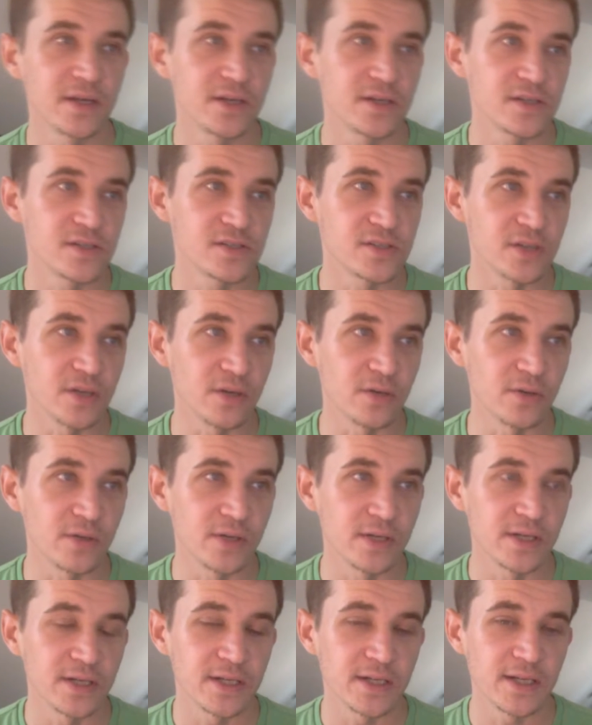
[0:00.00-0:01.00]
So,
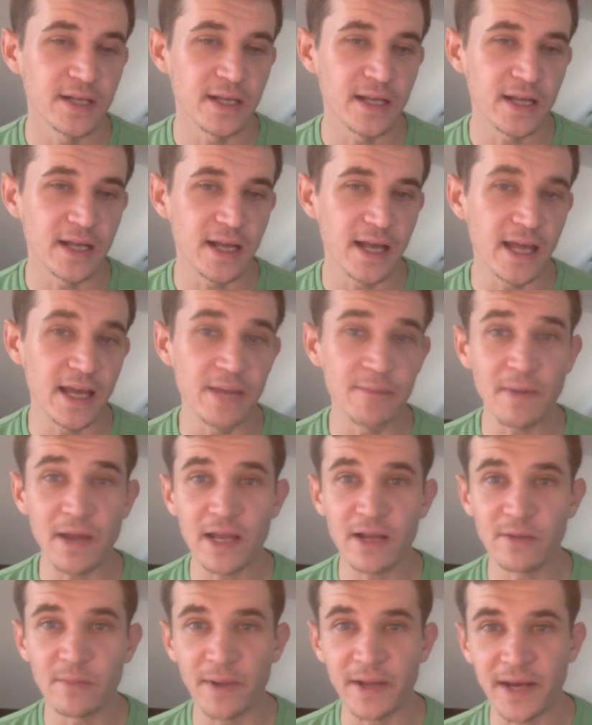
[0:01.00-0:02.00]
and it
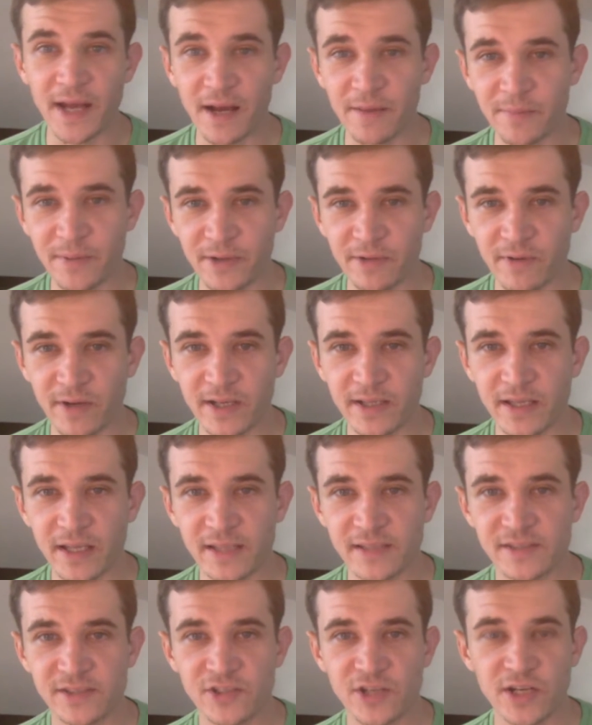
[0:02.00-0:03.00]
may or may not be, right?
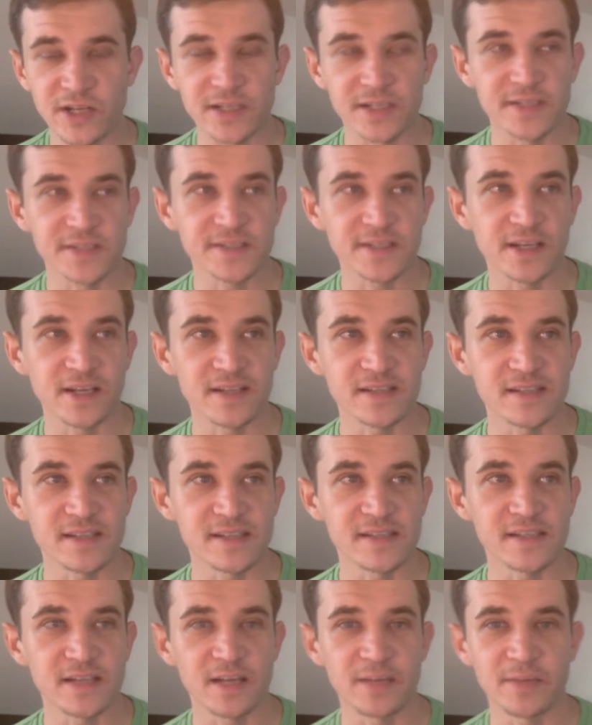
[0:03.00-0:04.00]
Let's try to discuss
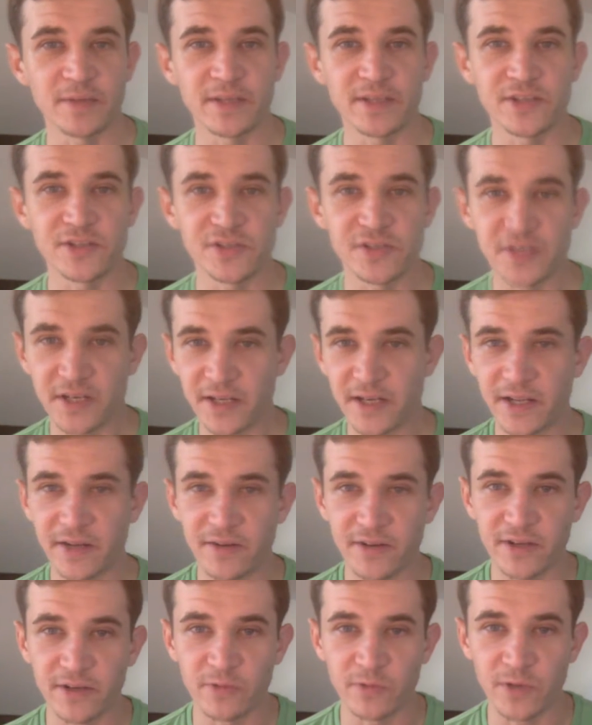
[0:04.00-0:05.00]
this, and I'm interested in
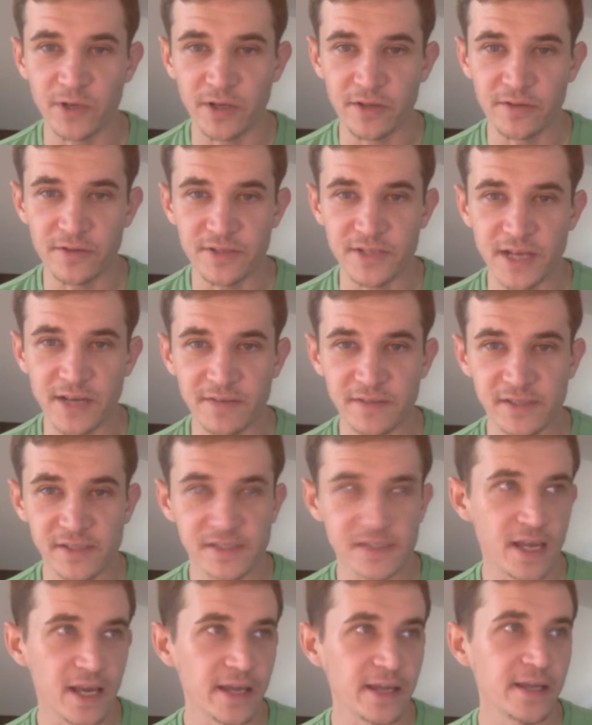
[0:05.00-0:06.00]
hearing what others have to
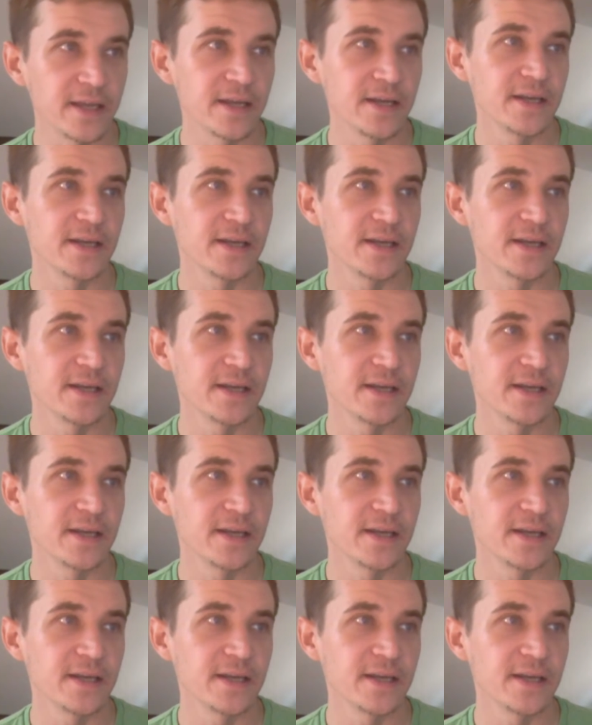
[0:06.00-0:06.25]
say.